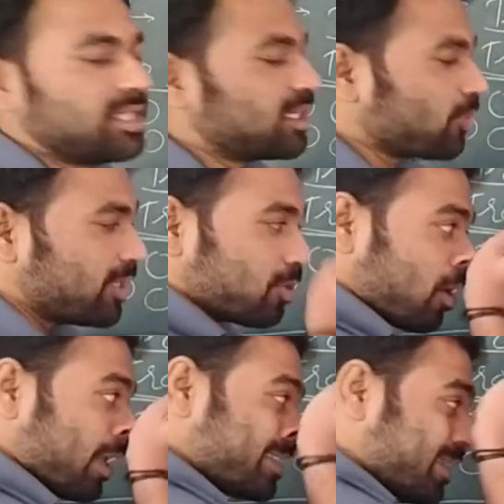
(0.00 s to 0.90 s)
That's why it's
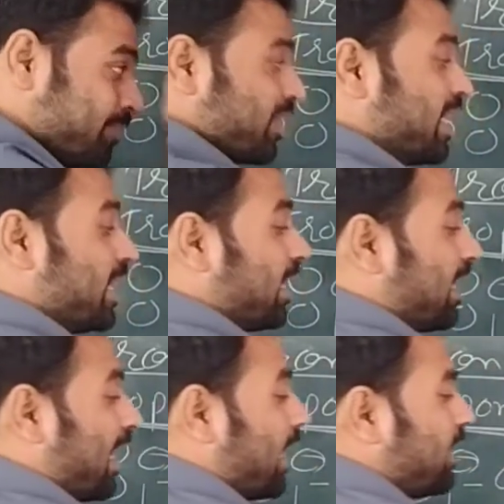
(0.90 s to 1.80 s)
known as
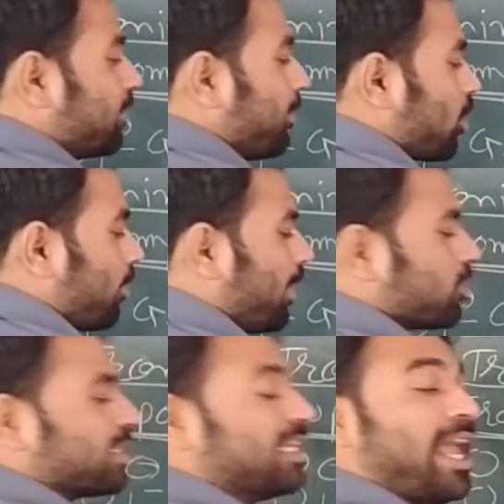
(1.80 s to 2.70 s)
light
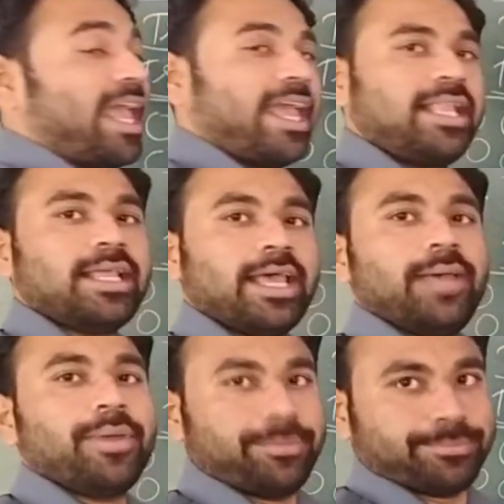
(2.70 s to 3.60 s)
meromyosin,
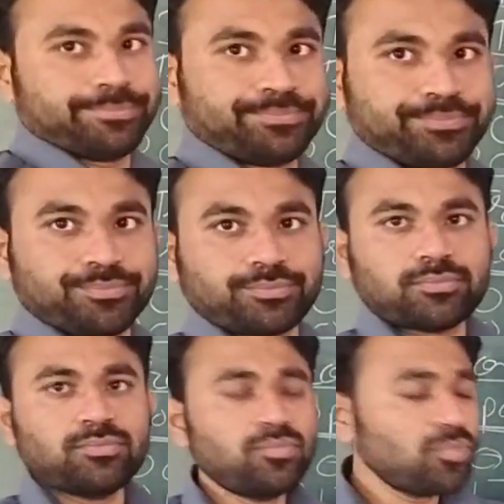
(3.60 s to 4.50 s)
LMM.
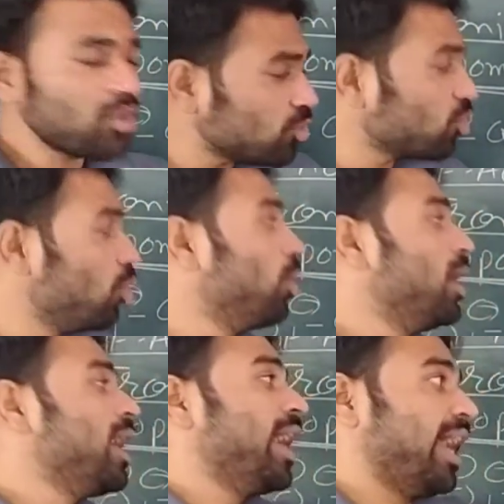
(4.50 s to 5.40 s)

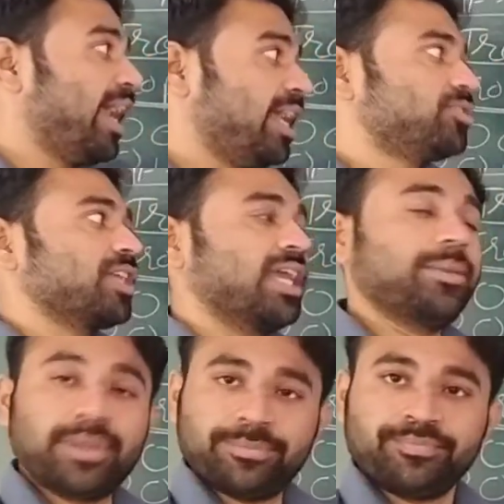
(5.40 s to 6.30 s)
So
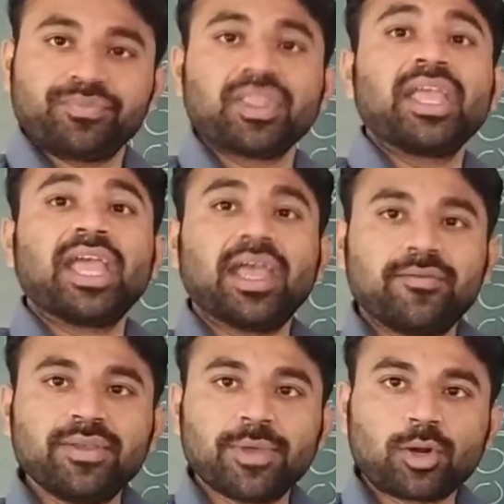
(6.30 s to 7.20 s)
HMM,
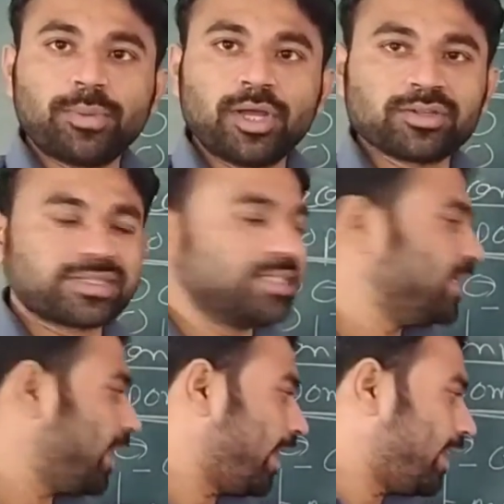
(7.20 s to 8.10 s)
heavy
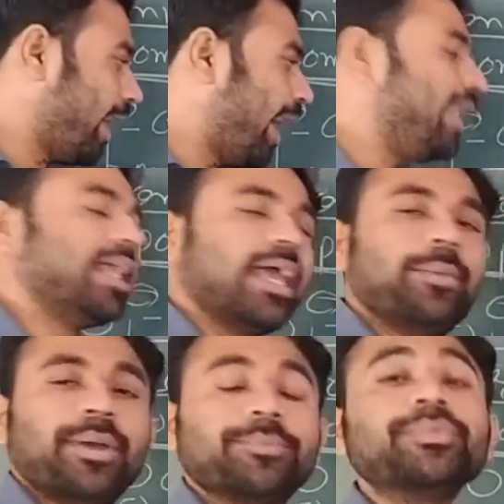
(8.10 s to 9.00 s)
meromyosin, and
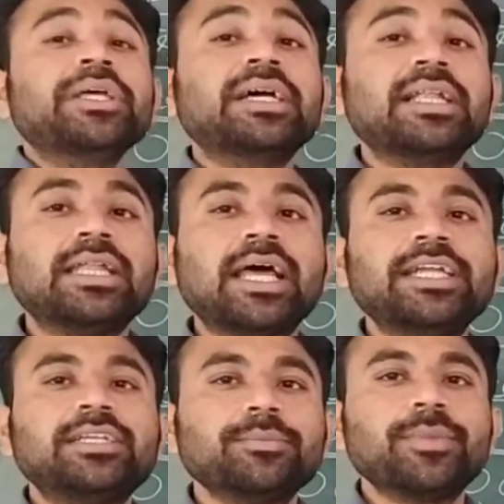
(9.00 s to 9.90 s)
LMM,
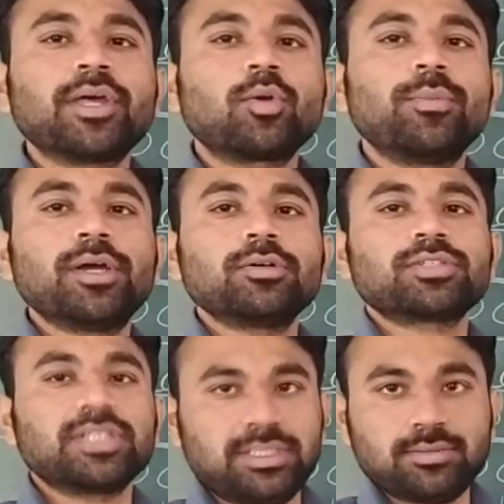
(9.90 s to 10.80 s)
light
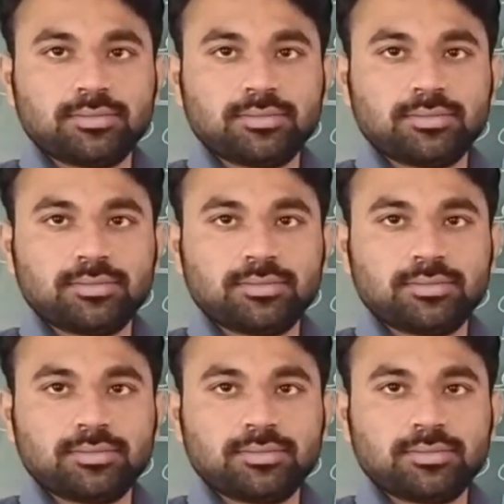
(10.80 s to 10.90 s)
meromyosin.